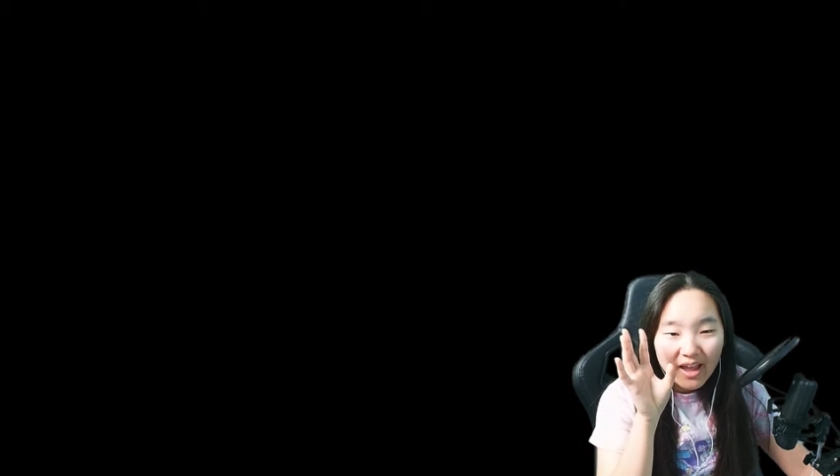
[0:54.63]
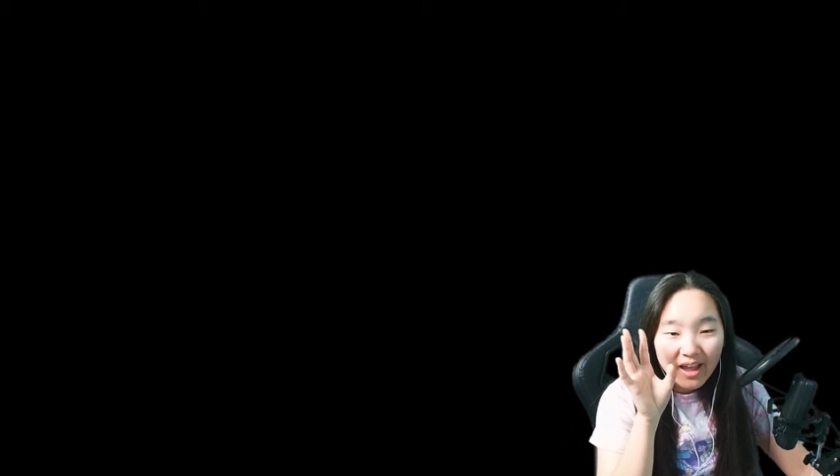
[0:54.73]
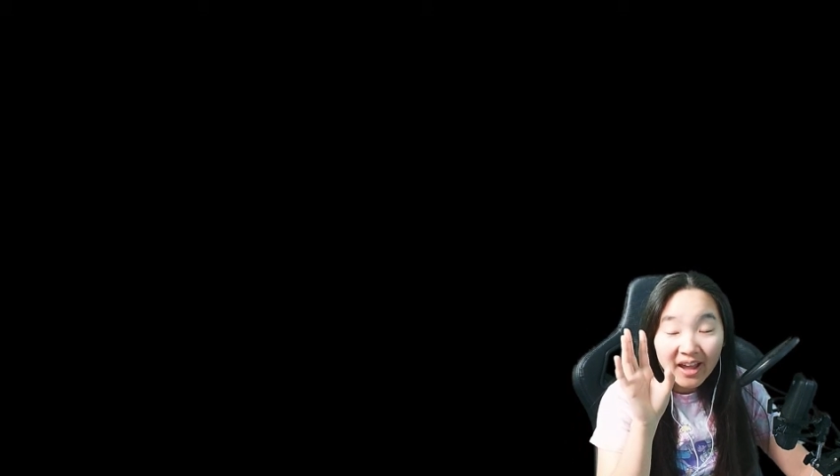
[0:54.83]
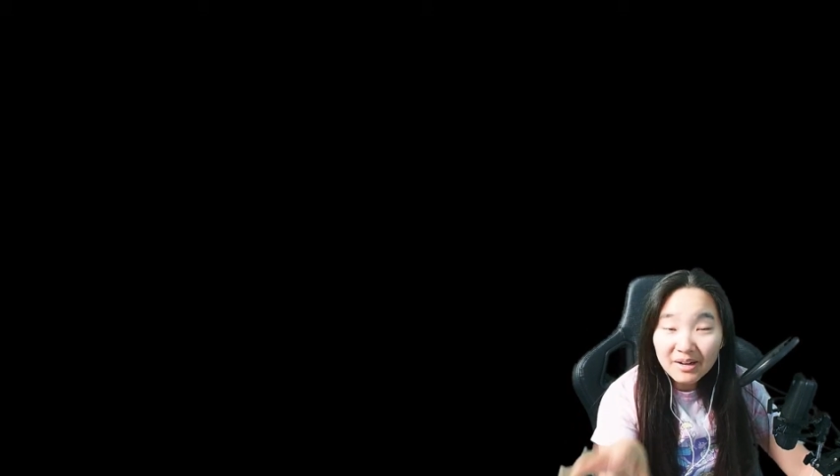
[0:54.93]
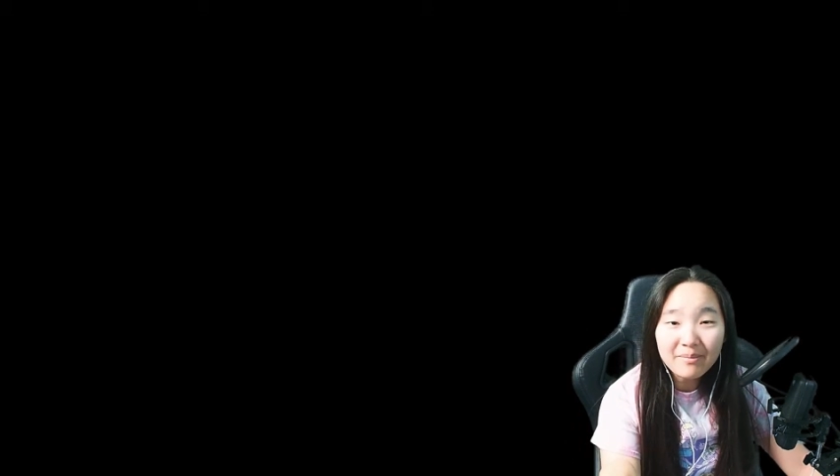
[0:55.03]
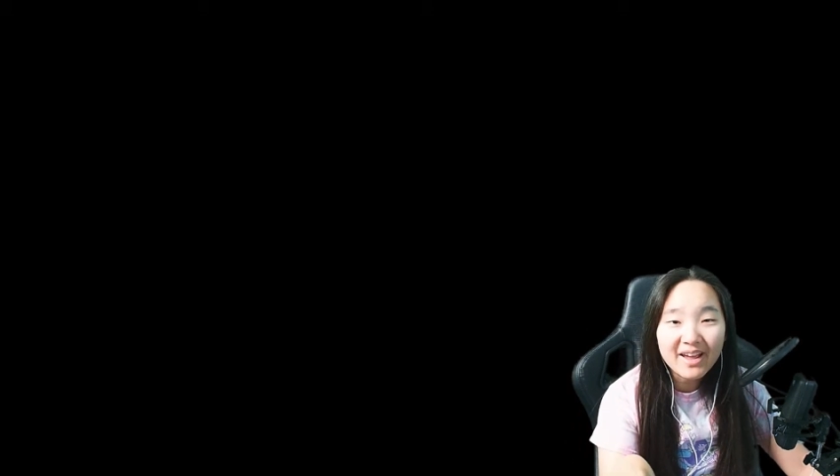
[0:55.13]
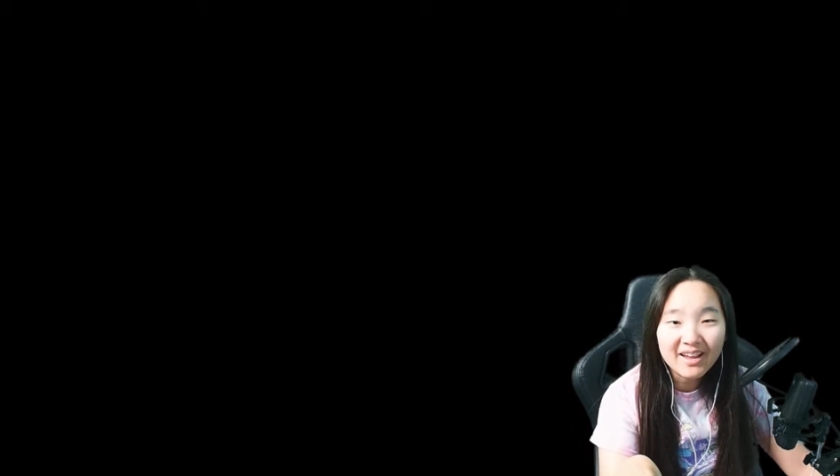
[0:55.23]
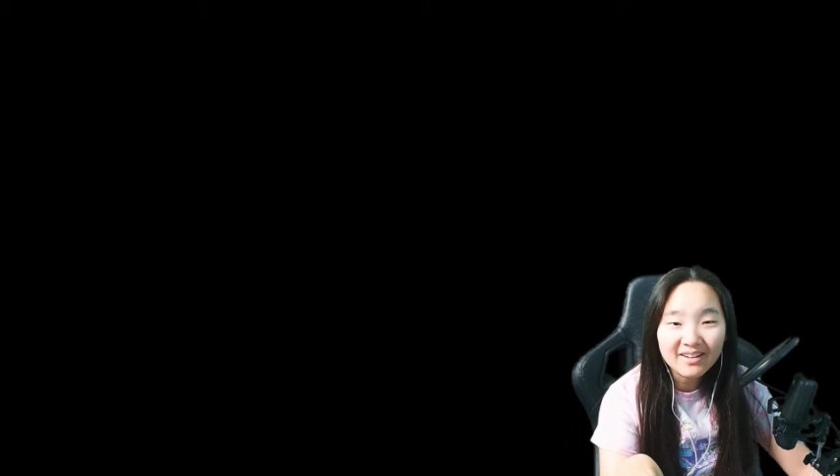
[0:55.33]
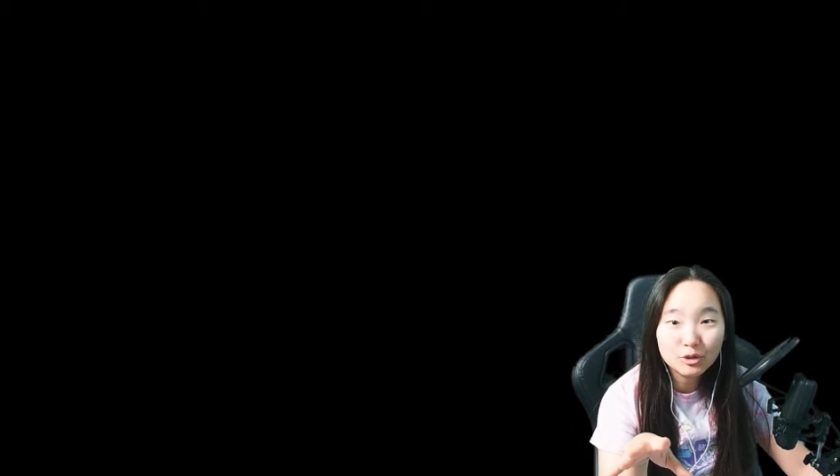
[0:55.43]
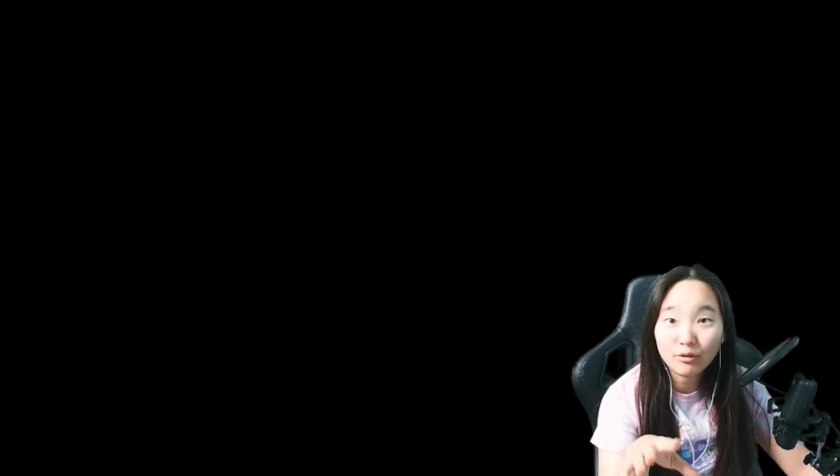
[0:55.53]

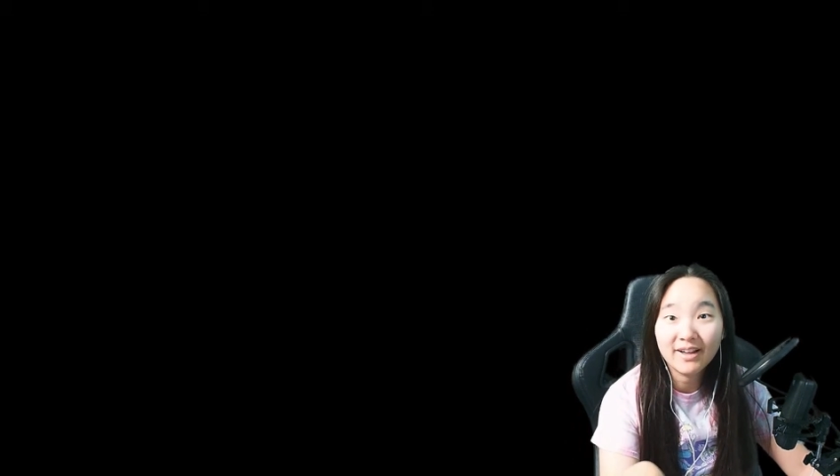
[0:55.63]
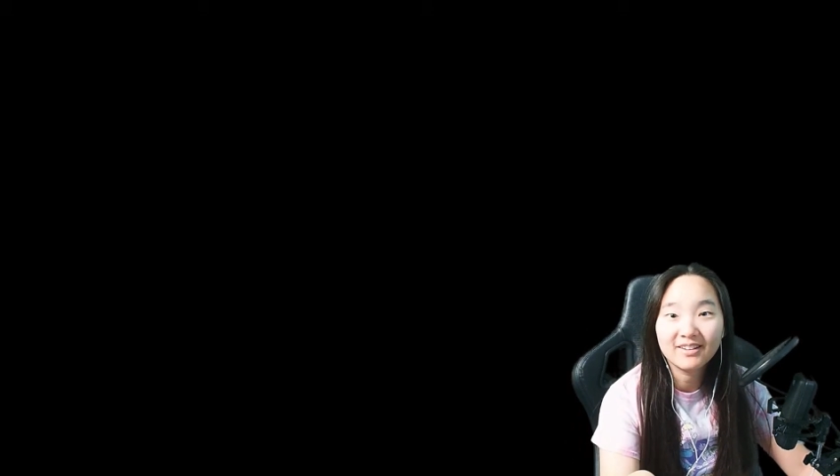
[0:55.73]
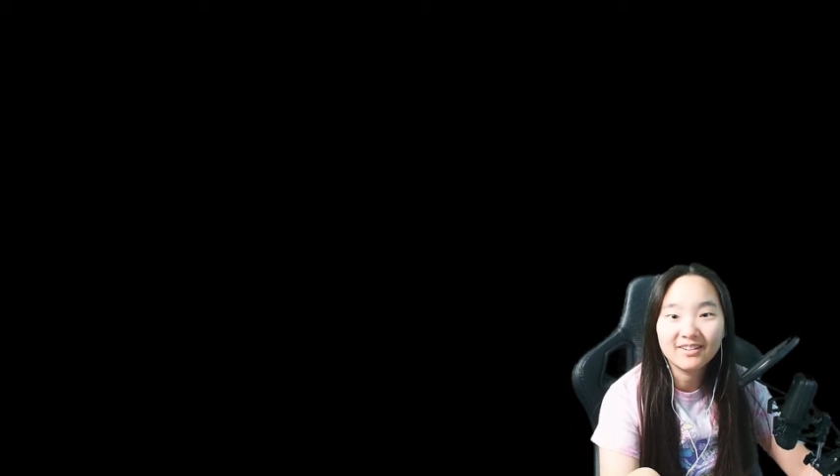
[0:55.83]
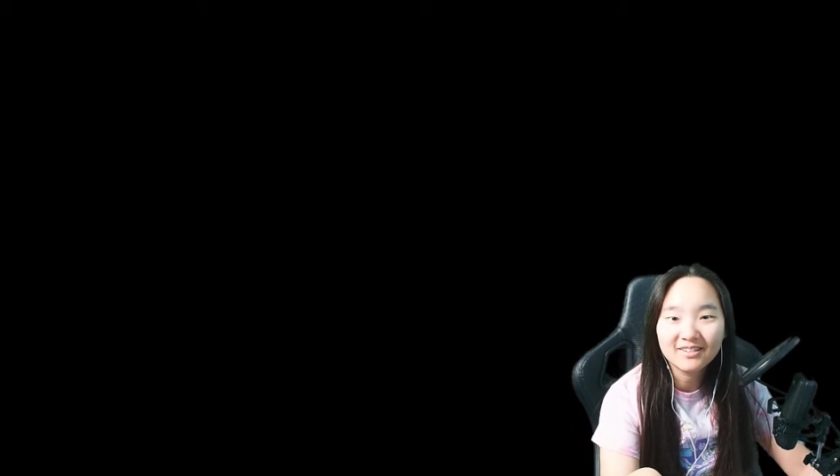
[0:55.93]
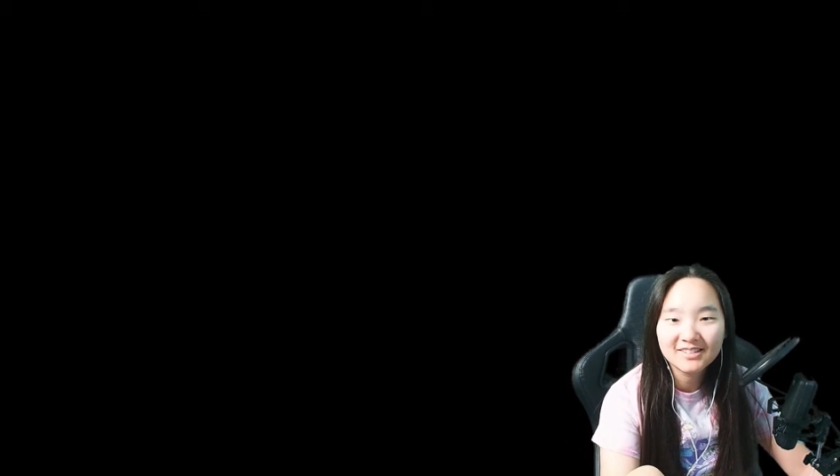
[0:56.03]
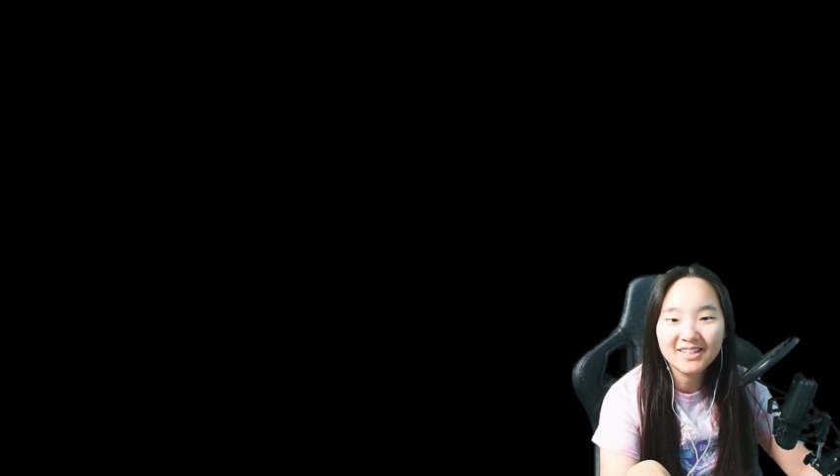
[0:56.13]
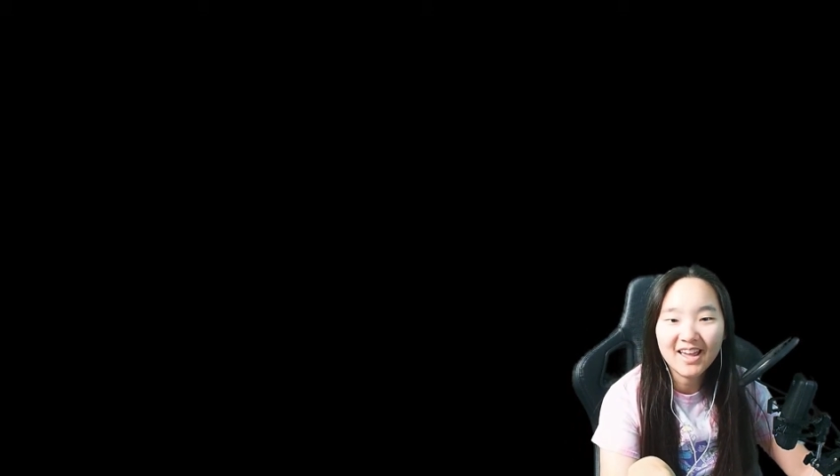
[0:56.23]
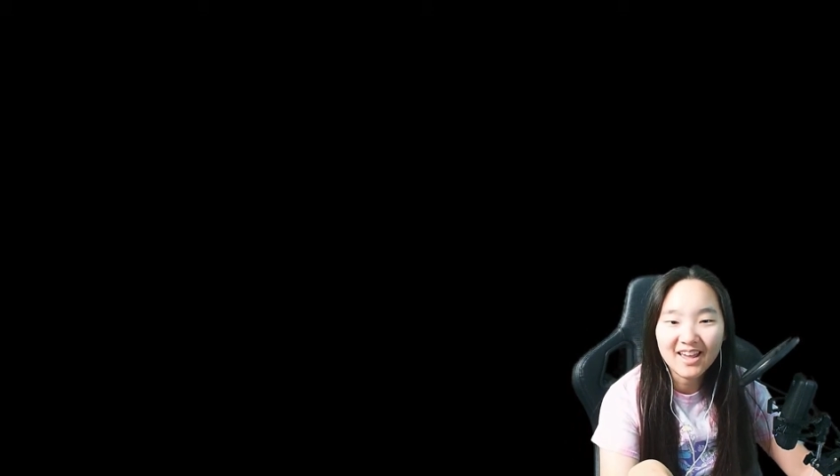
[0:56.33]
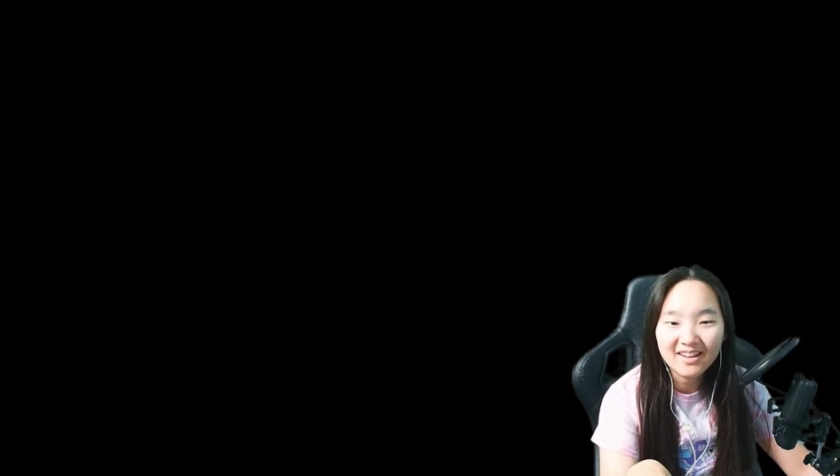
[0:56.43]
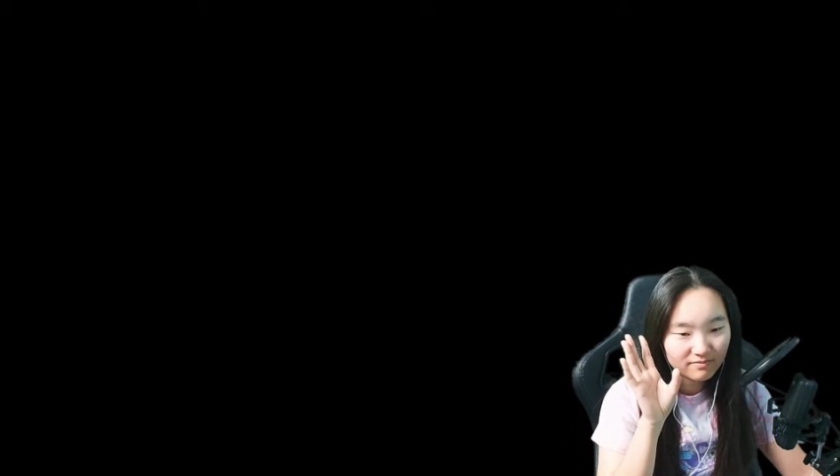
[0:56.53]
anime trailer
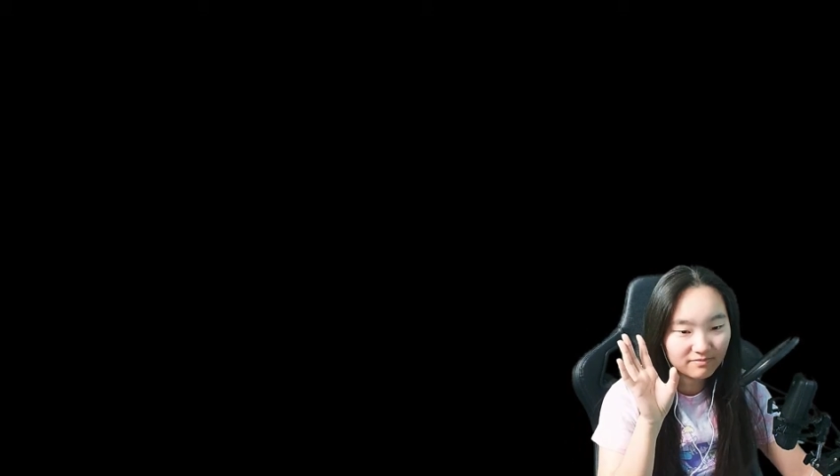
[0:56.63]
today.